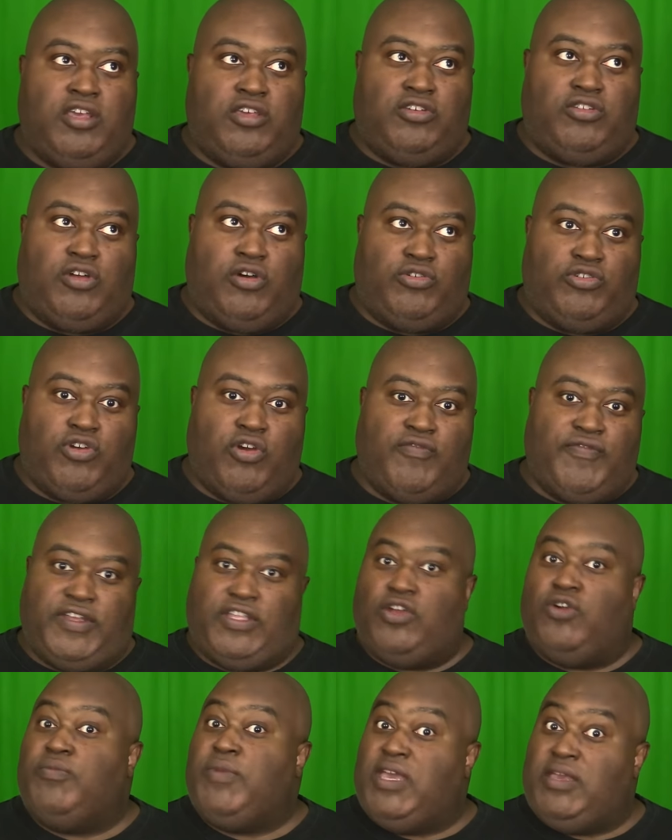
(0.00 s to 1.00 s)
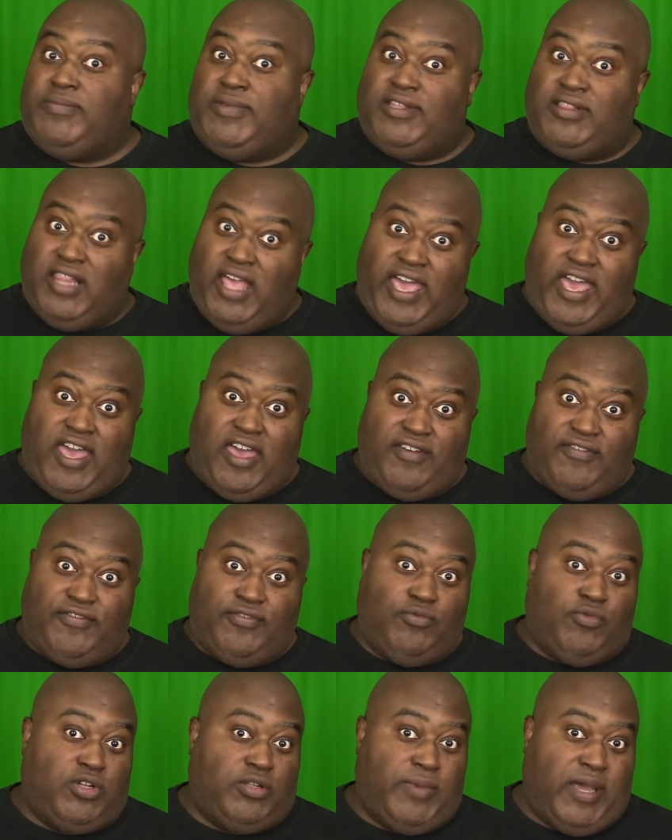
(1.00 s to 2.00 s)
you know, your video made me
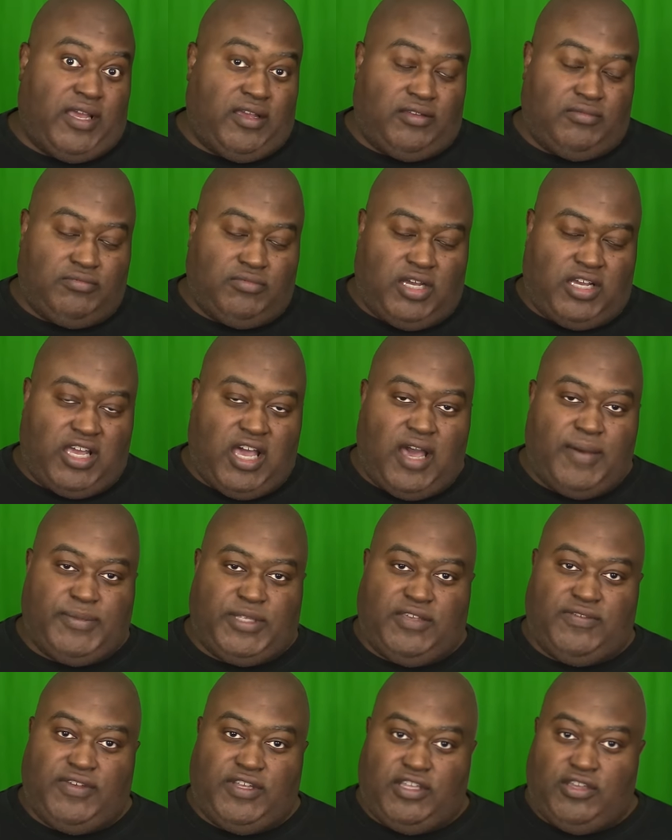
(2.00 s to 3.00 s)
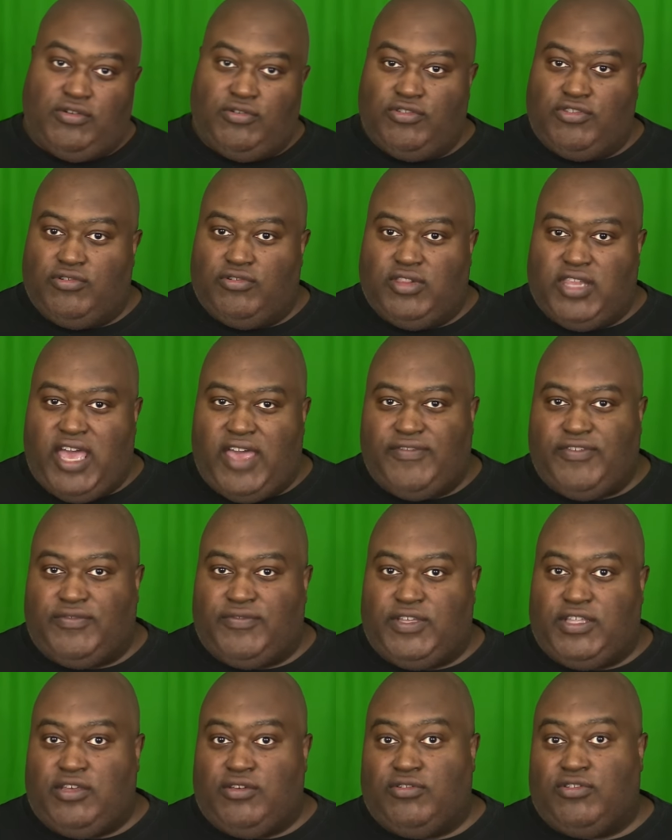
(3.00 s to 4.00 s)
laugh in one of my comedy videos or
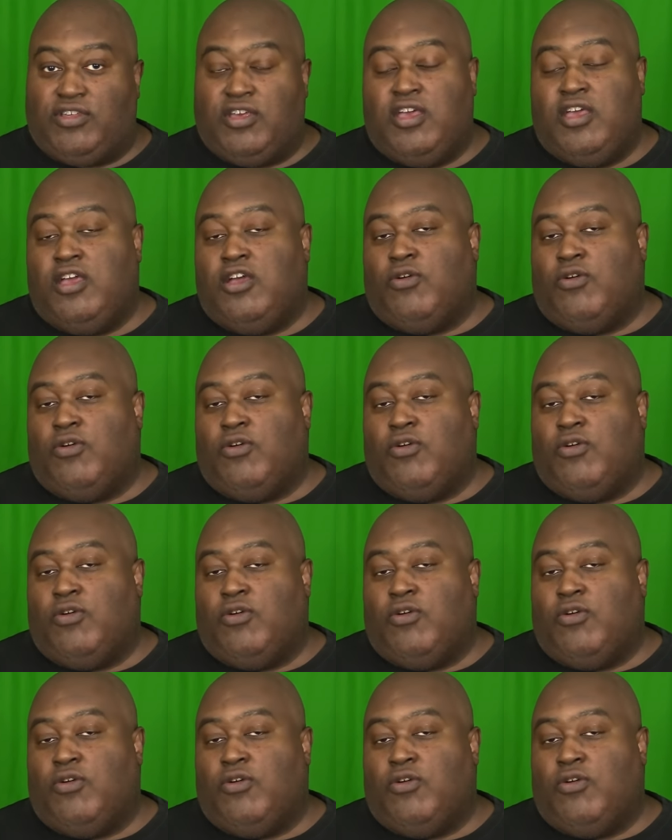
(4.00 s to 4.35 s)
laughing videos.